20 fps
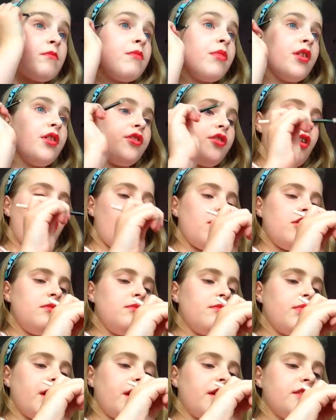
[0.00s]
but
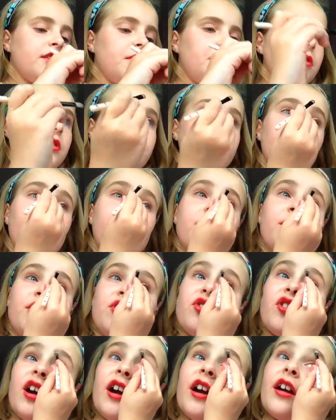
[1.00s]
don't, because I'm going to show you a
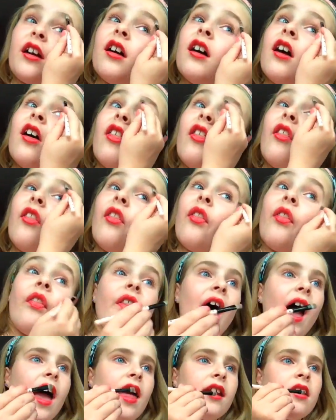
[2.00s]
trick.
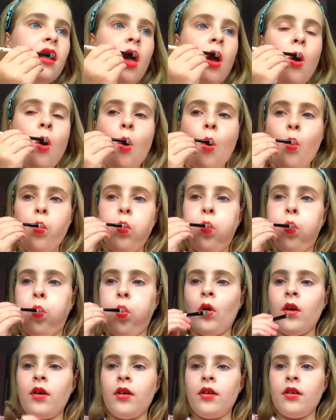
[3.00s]
And then,
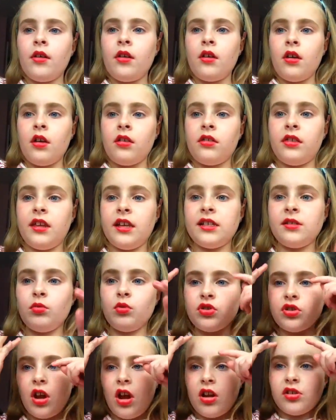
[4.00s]
this
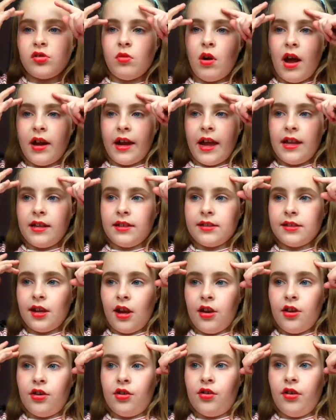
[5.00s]
will start to work in.
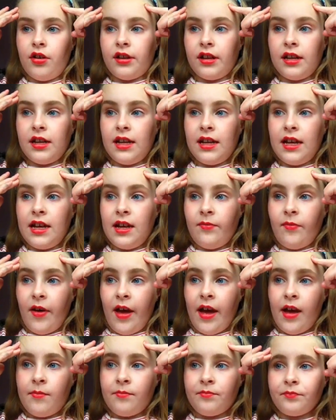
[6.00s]
So you're going to leave
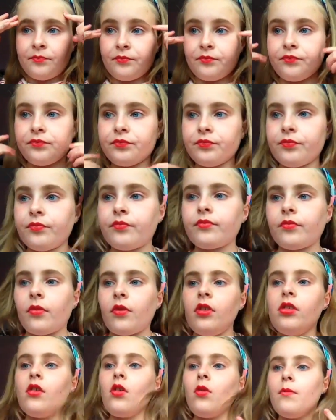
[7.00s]
it
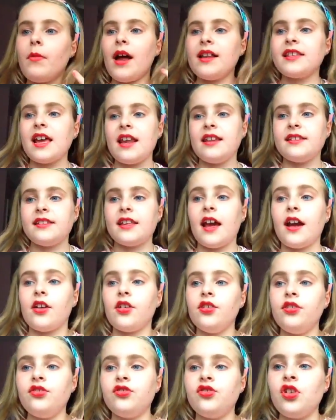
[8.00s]
about 10
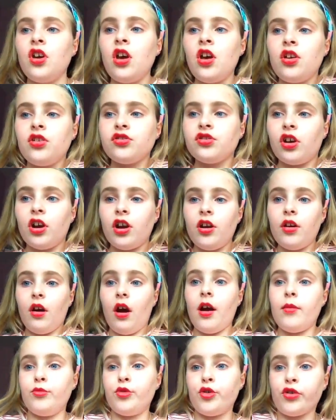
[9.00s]
seconds. So
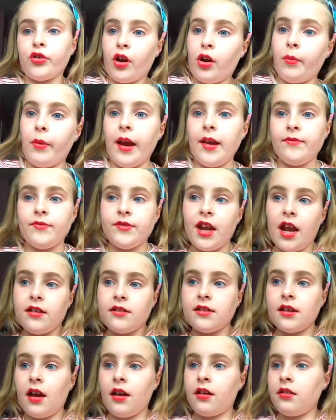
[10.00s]
I'm just going to wait for 10
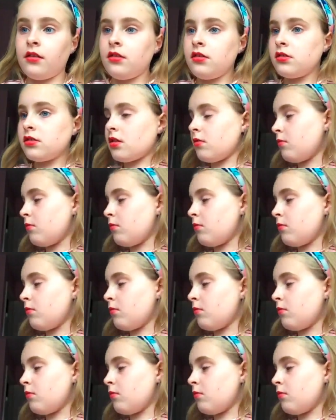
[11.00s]
seconds.